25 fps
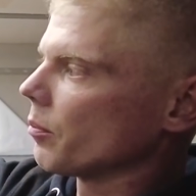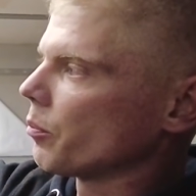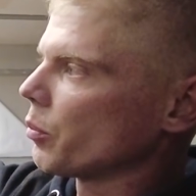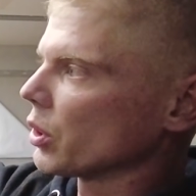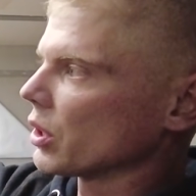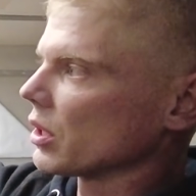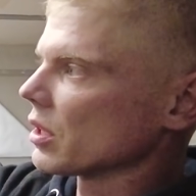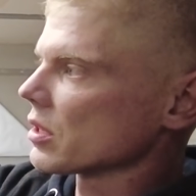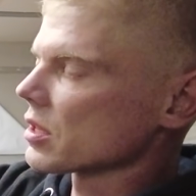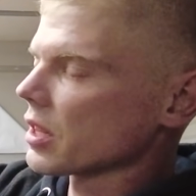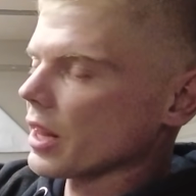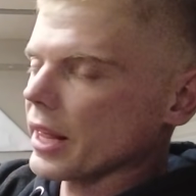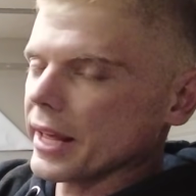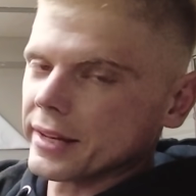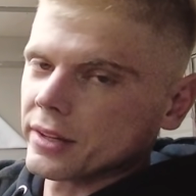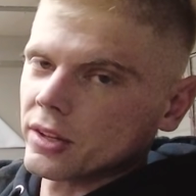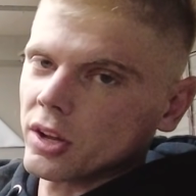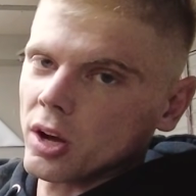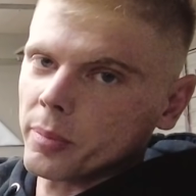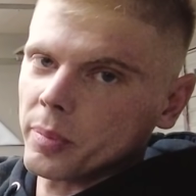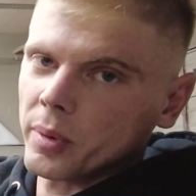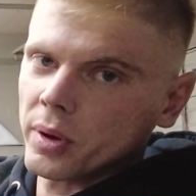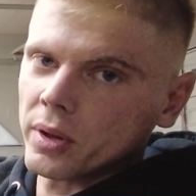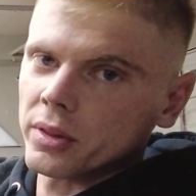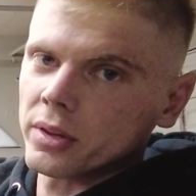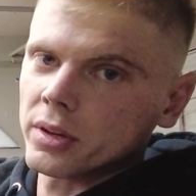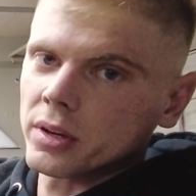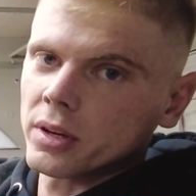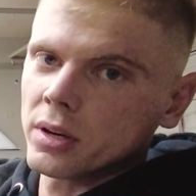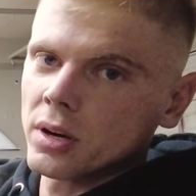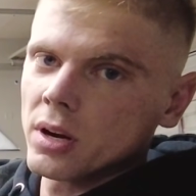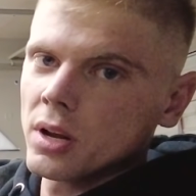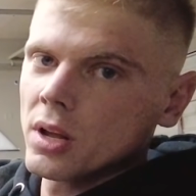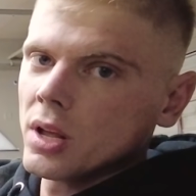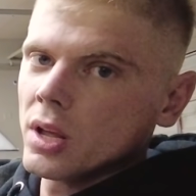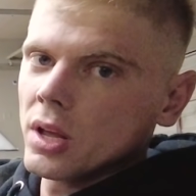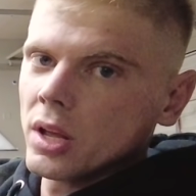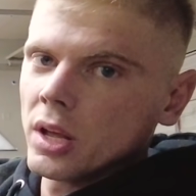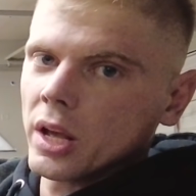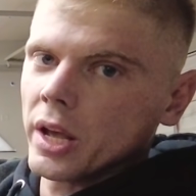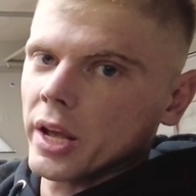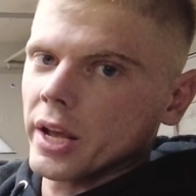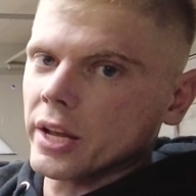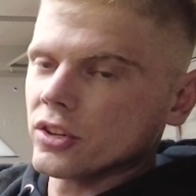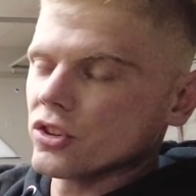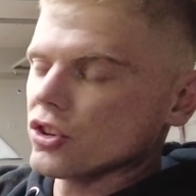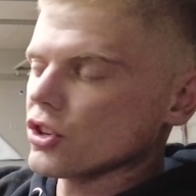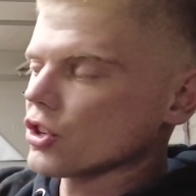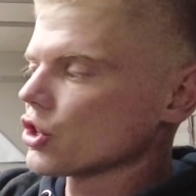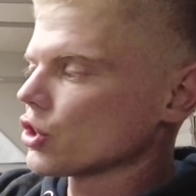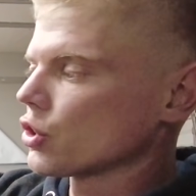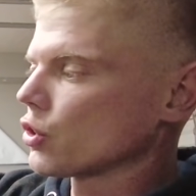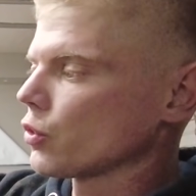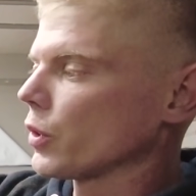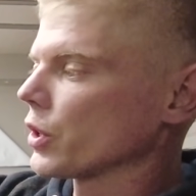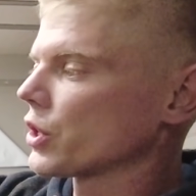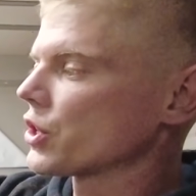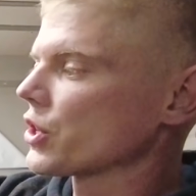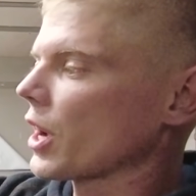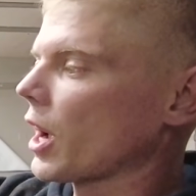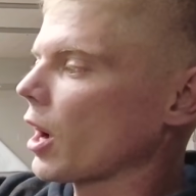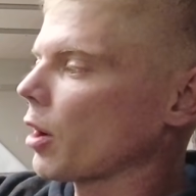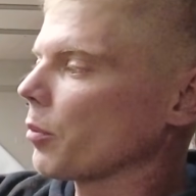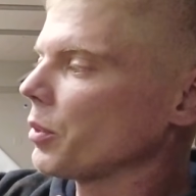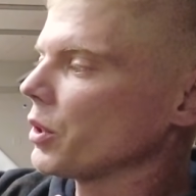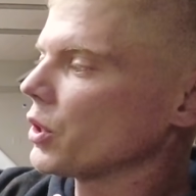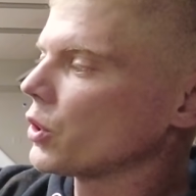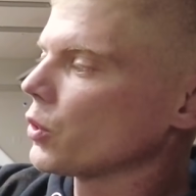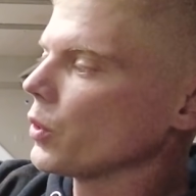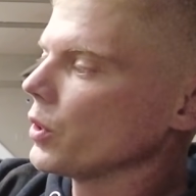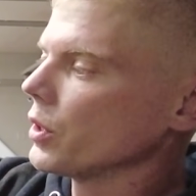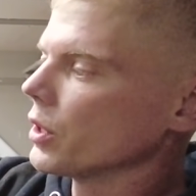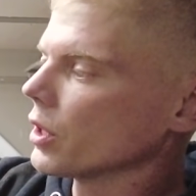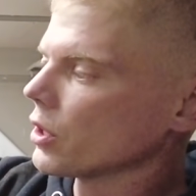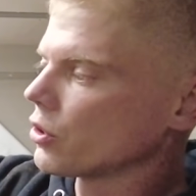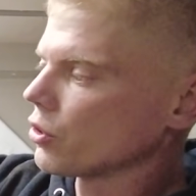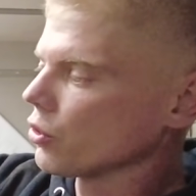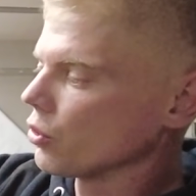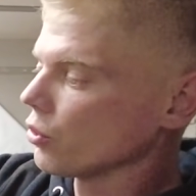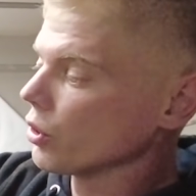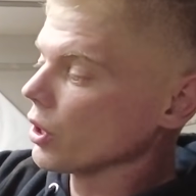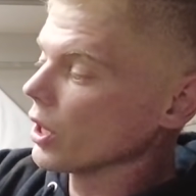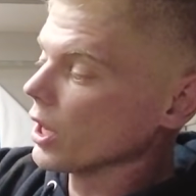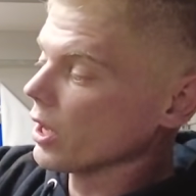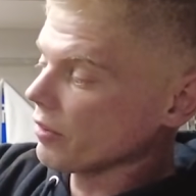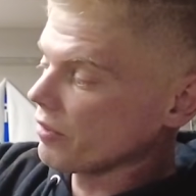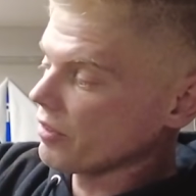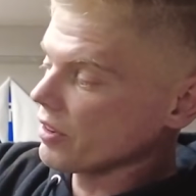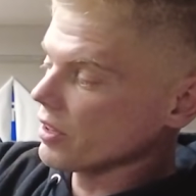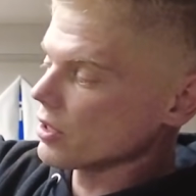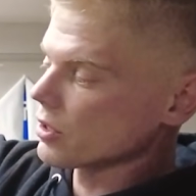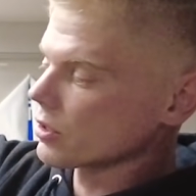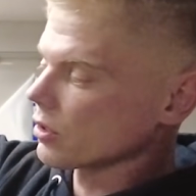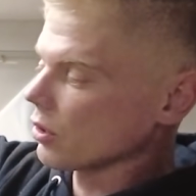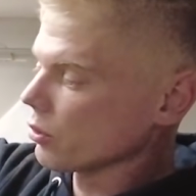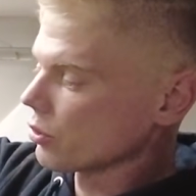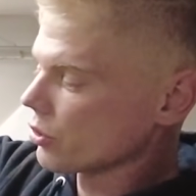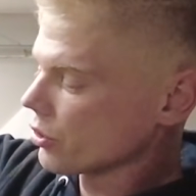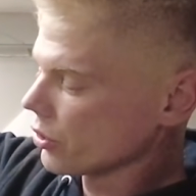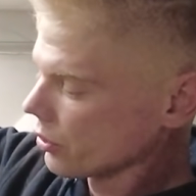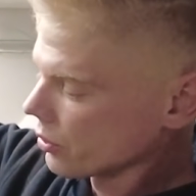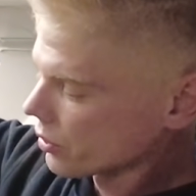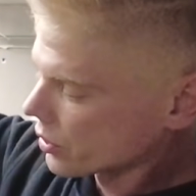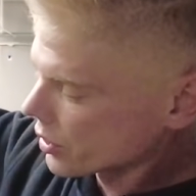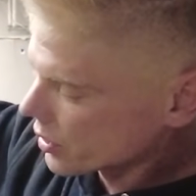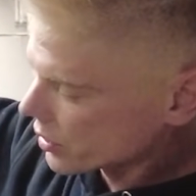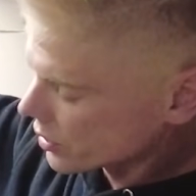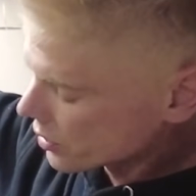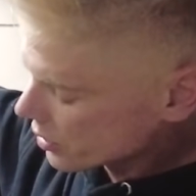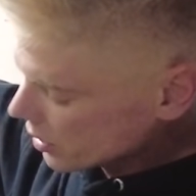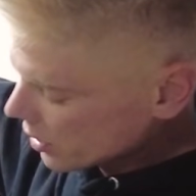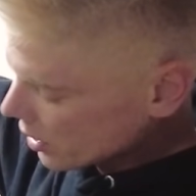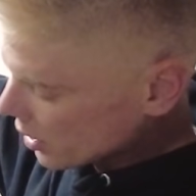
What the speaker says: put the slant top on there and just switch out between the two if he so chooses.